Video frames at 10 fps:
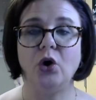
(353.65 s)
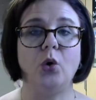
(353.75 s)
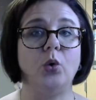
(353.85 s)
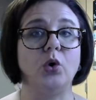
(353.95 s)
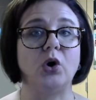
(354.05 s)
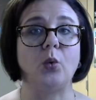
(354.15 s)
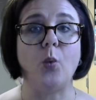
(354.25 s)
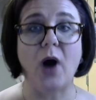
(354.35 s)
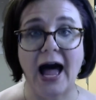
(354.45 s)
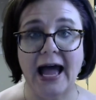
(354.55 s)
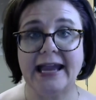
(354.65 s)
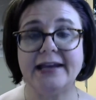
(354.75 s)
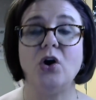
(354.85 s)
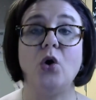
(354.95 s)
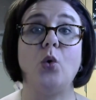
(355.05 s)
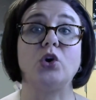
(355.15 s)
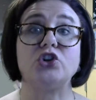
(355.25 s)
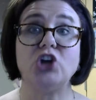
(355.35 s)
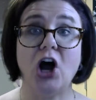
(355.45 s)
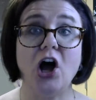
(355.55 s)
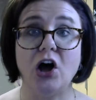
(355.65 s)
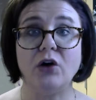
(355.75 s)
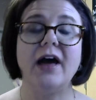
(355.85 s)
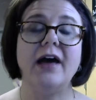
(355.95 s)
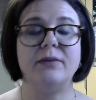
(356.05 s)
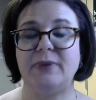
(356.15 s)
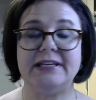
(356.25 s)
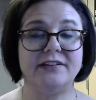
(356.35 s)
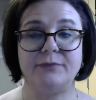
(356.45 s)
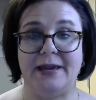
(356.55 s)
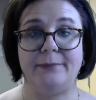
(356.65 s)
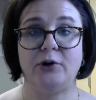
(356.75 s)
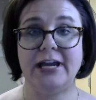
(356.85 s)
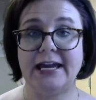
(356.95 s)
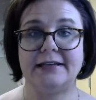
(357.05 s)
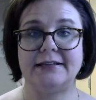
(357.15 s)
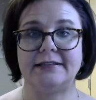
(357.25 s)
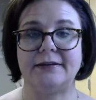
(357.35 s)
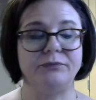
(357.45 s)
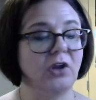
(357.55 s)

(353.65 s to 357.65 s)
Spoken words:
or wide or tall the piece of paper is.